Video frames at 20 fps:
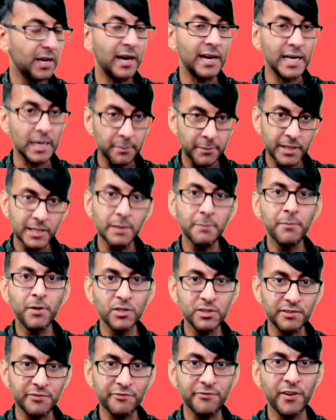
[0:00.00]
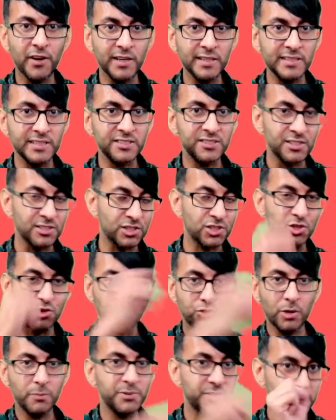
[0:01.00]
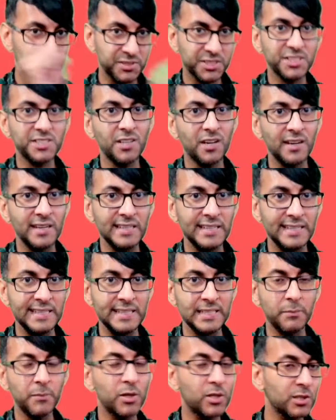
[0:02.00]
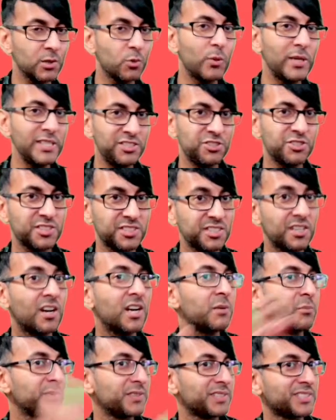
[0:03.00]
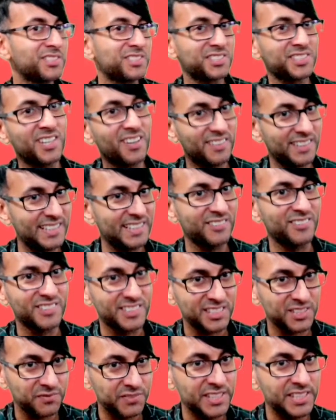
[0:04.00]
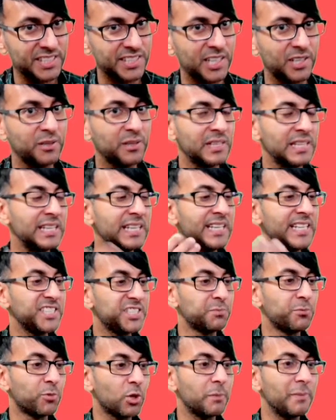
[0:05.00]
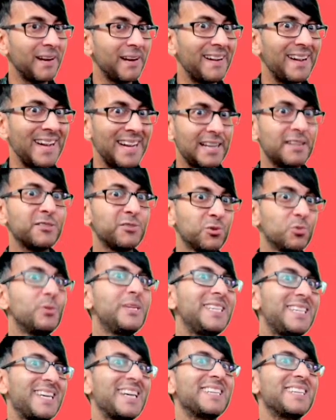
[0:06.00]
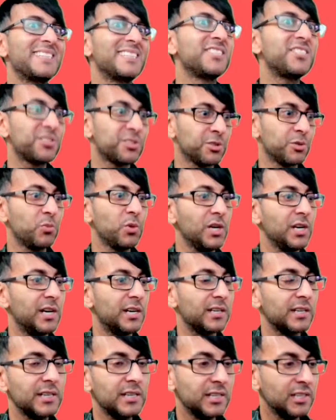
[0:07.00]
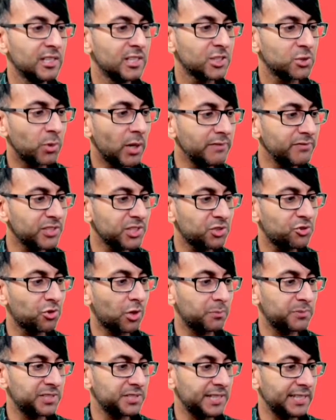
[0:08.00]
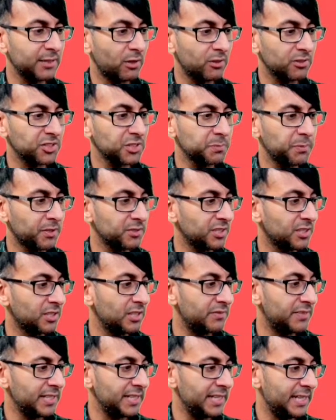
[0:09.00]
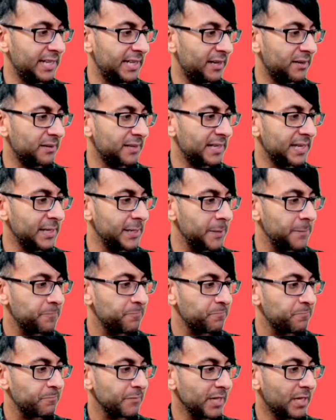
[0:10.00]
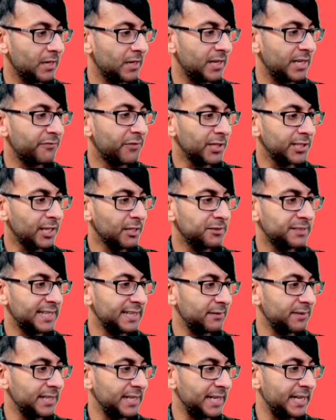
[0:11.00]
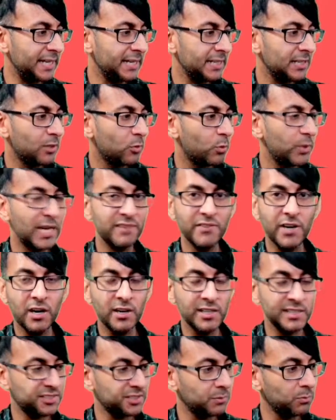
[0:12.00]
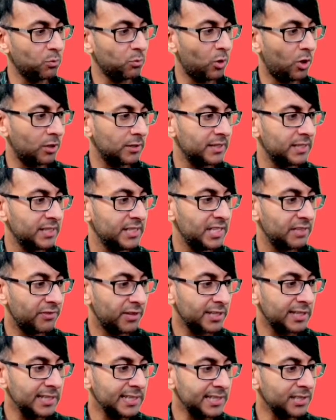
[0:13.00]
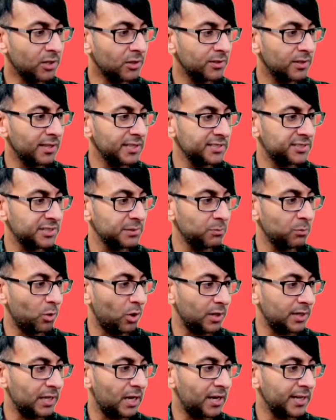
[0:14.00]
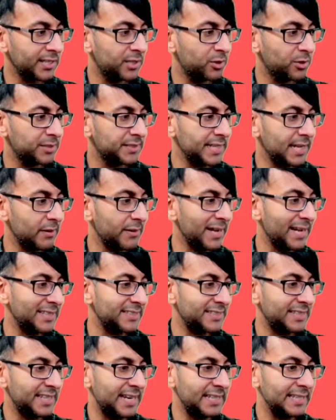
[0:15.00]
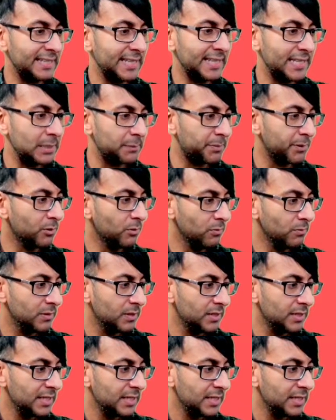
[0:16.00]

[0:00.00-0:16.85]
I am going to modify this and just drop some styling in. I'm not going to waste your time with the styling on this video. It's more about how do we get this to work. So I've just dropped in a hotspot over here, okay? Uh, if I go down here, we have item one. If I click on item one, I could now add in a label